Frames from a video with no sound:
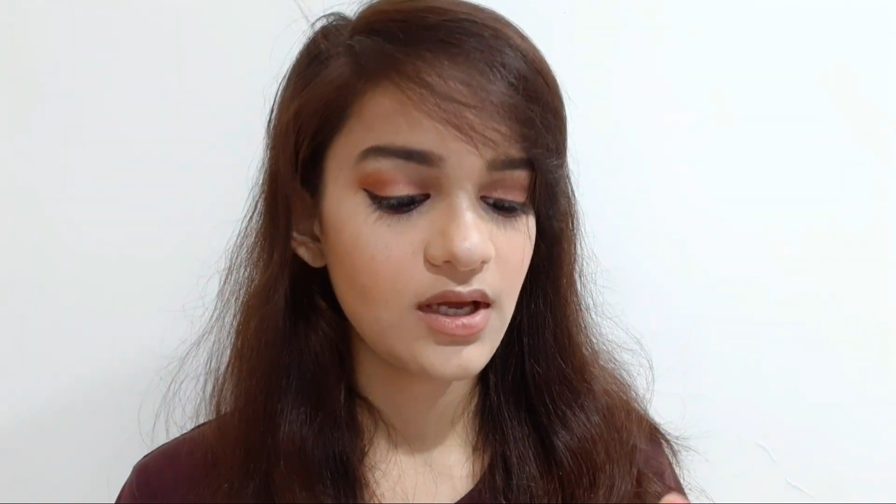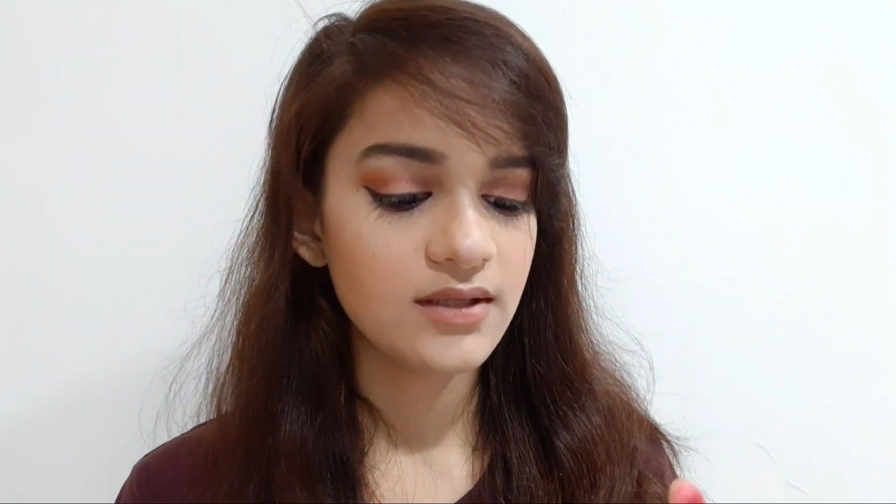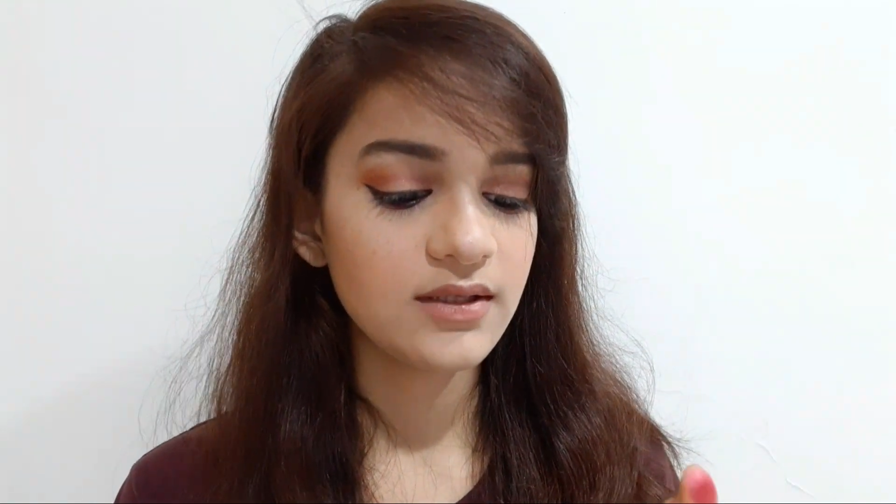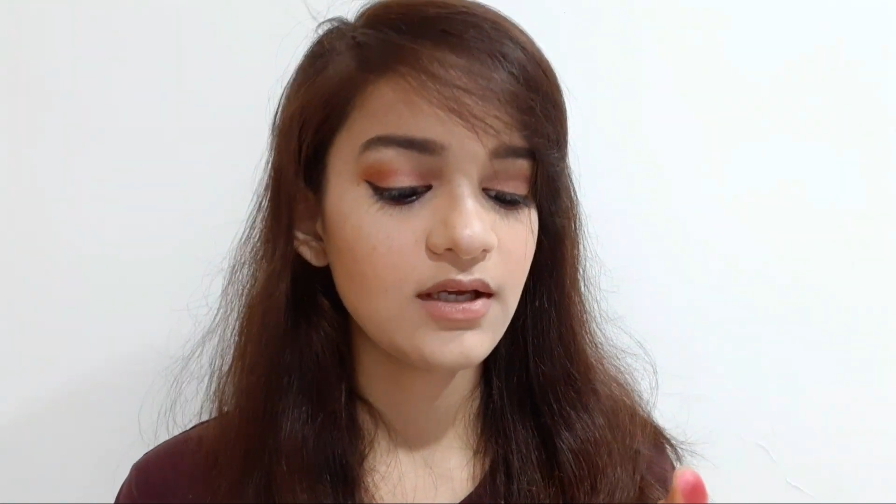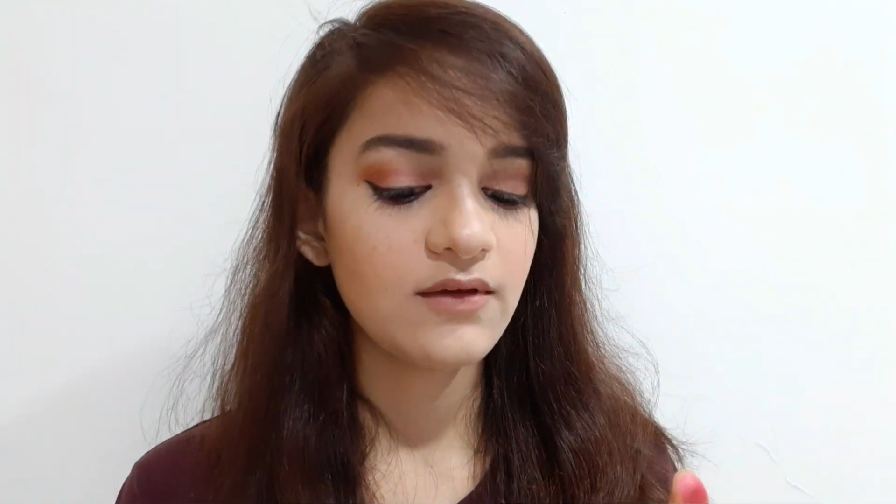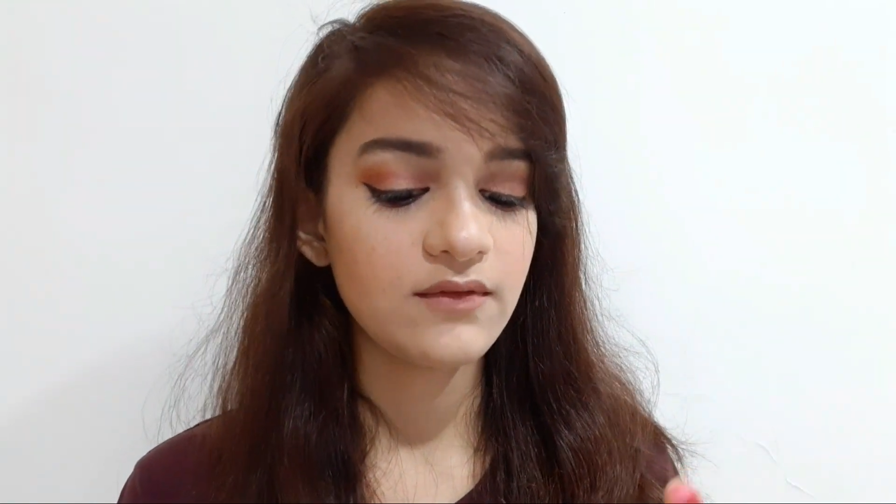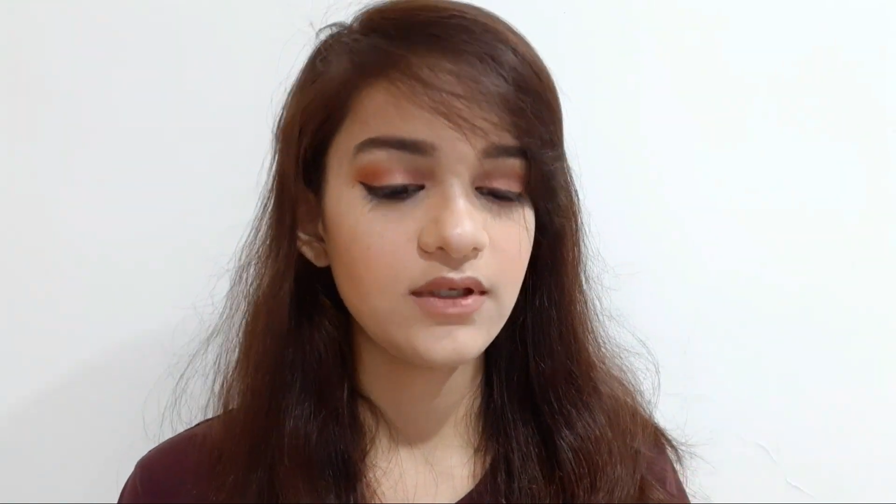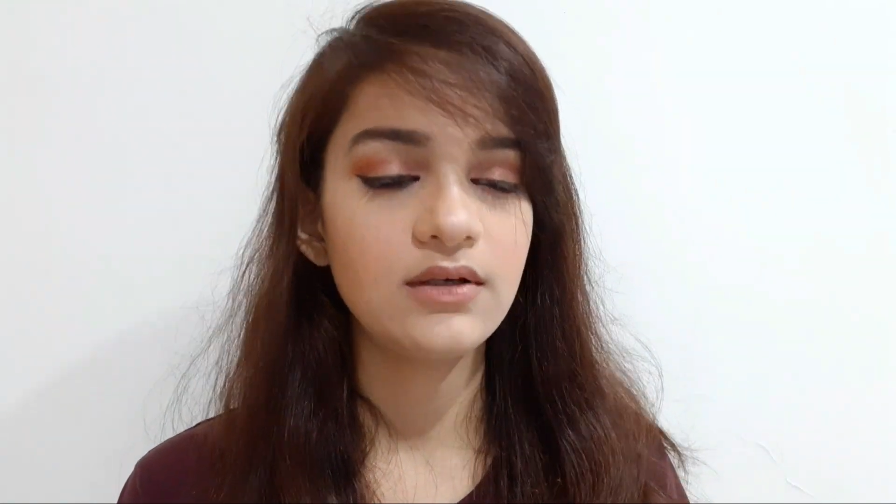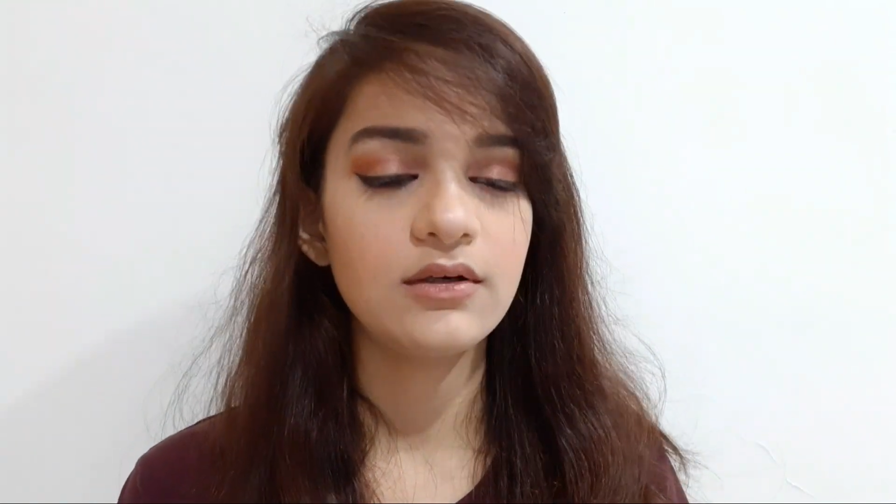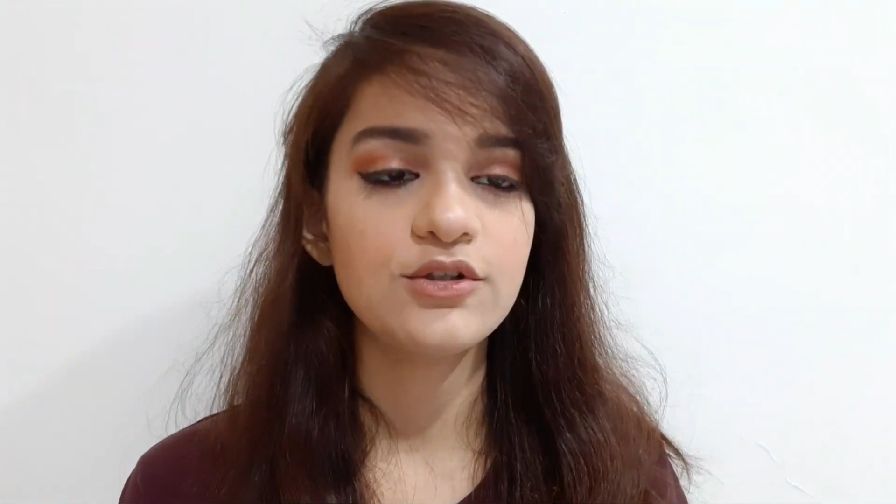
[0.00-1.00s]
I think
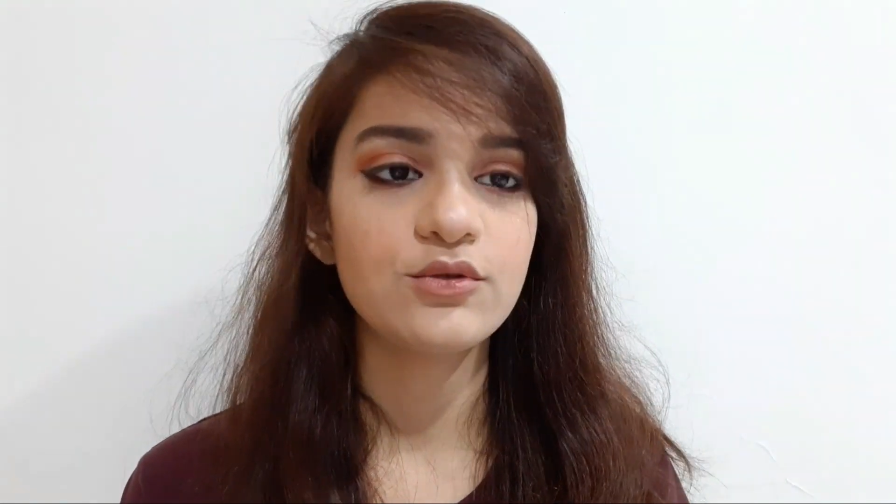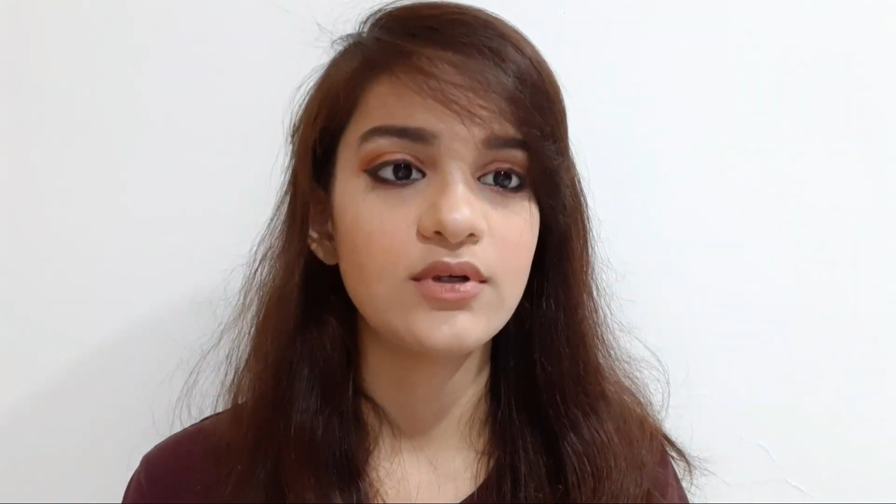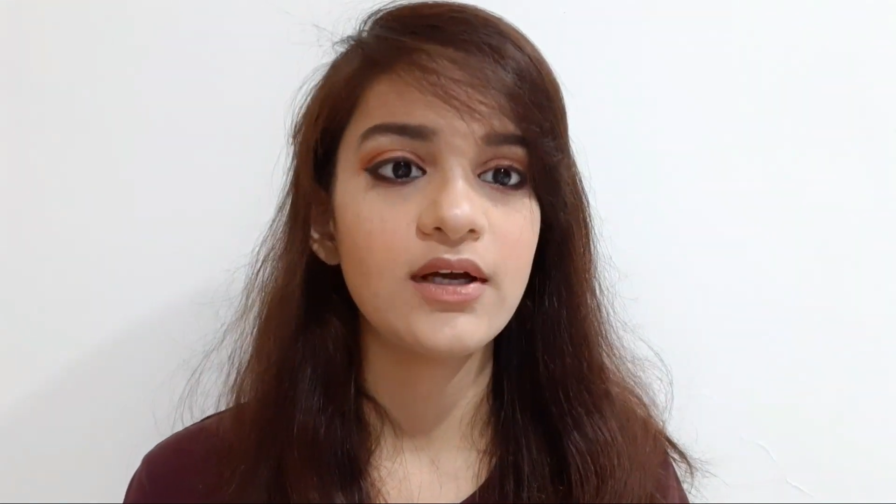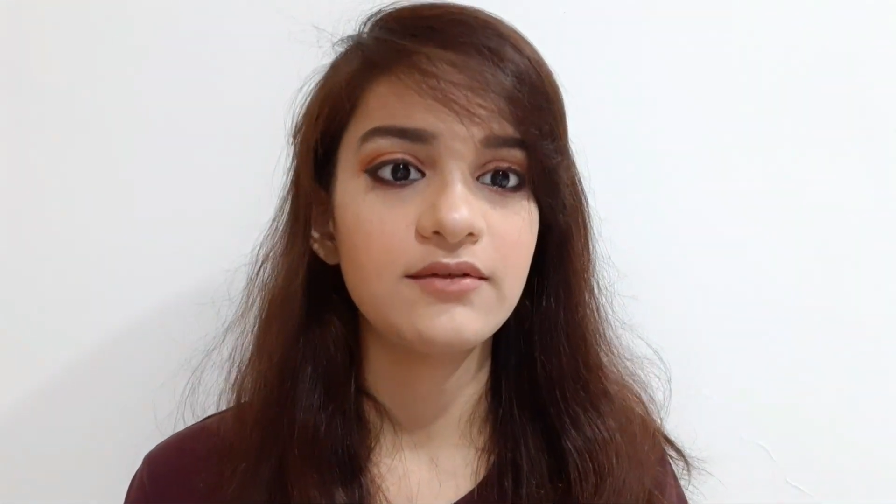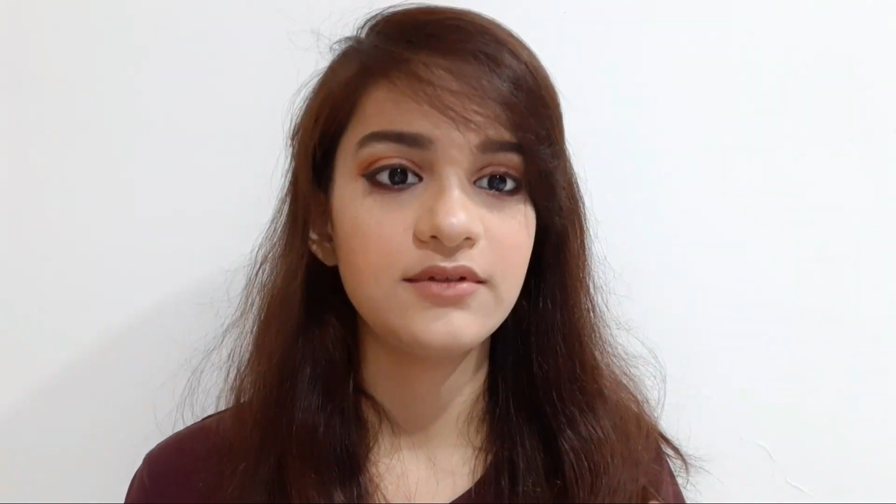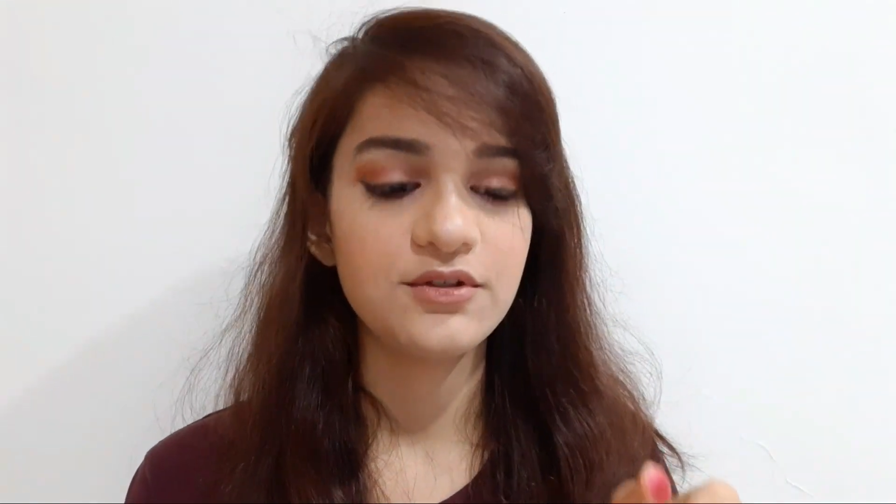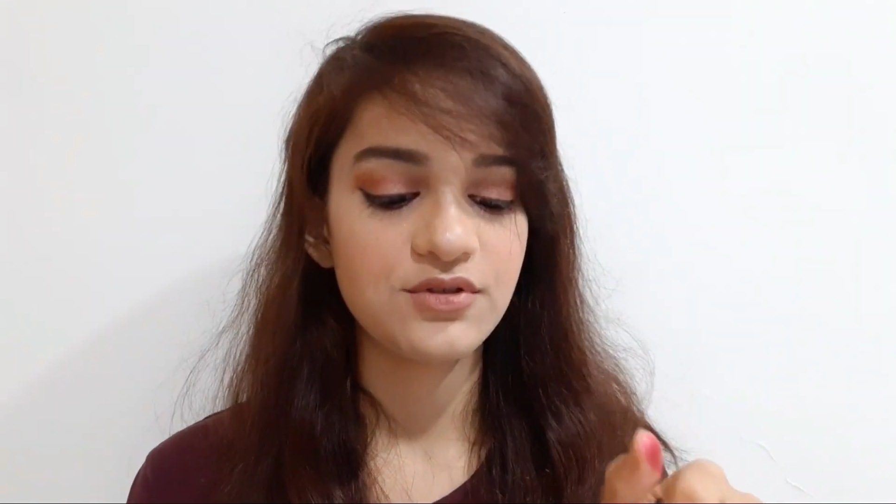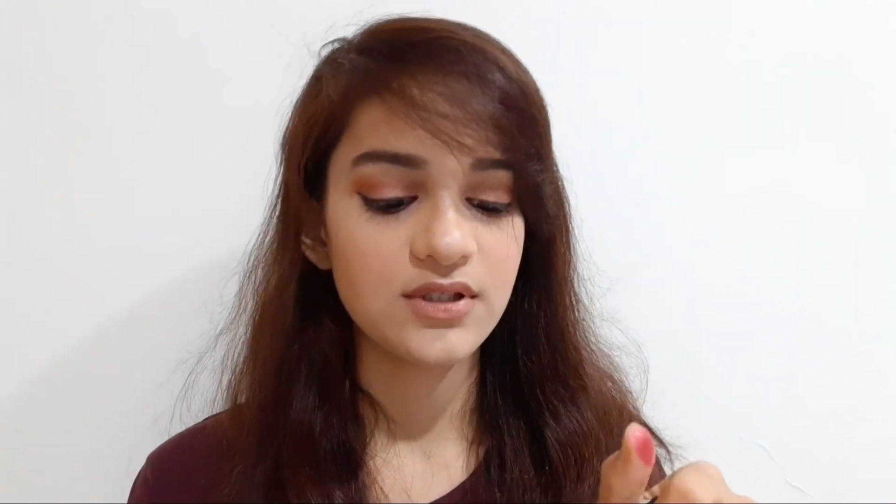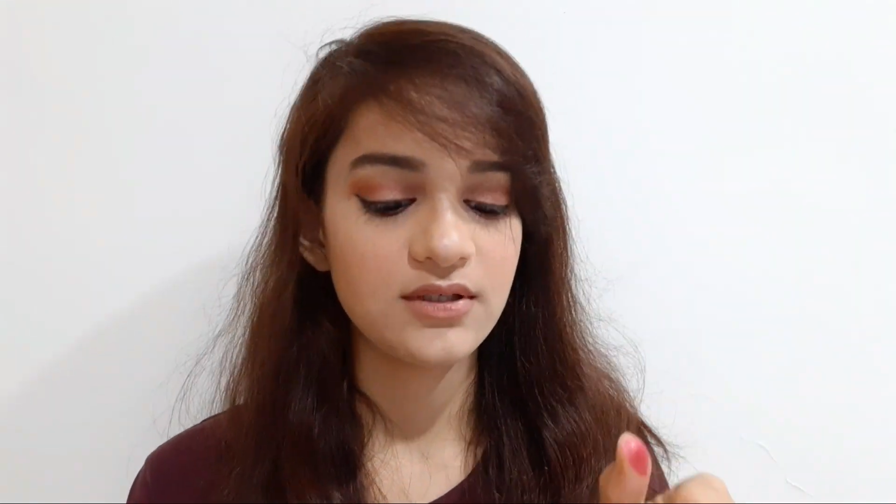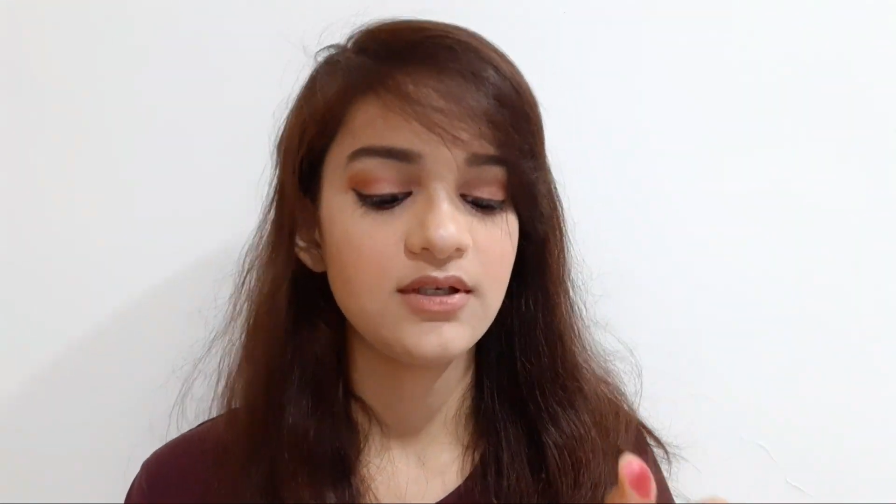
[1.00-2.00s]
every girl should have this
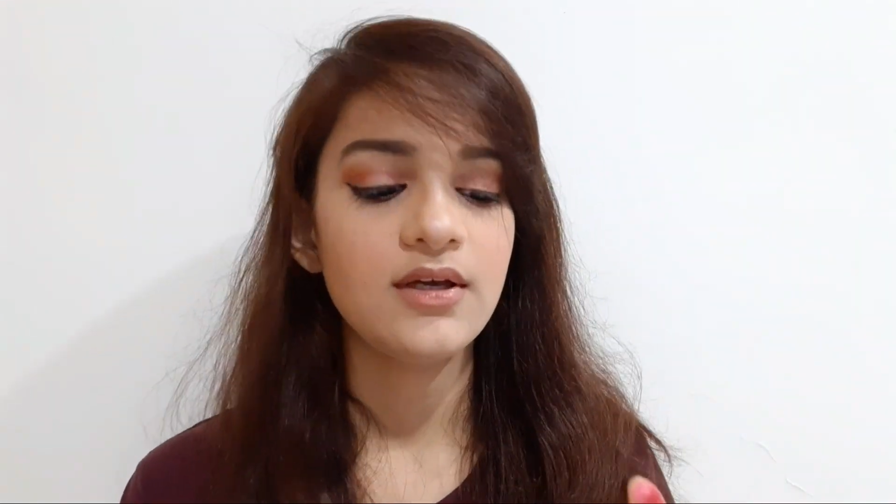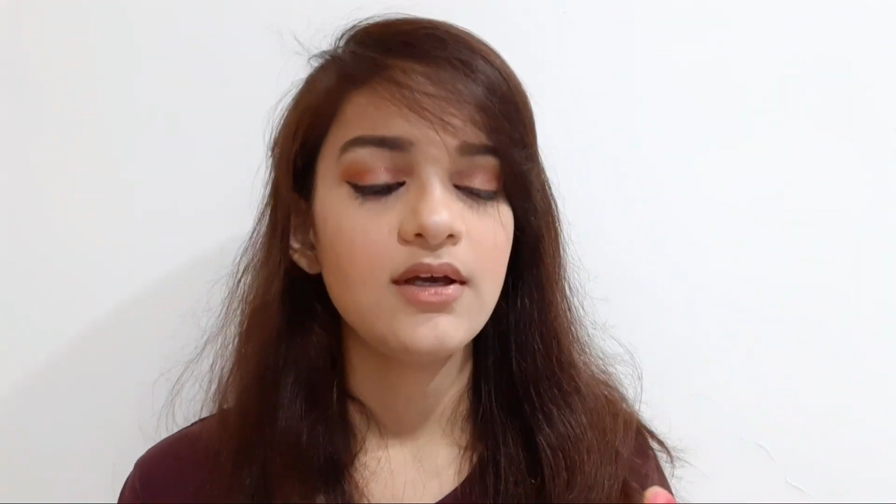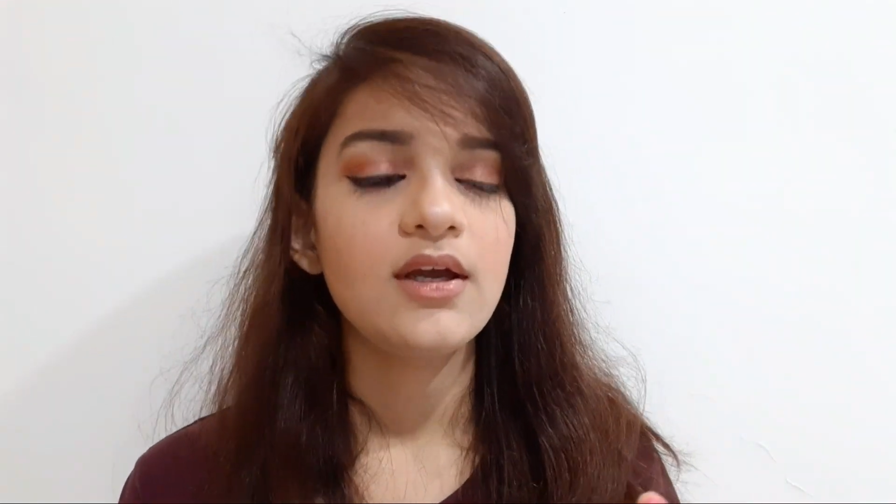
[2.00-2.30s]
shade.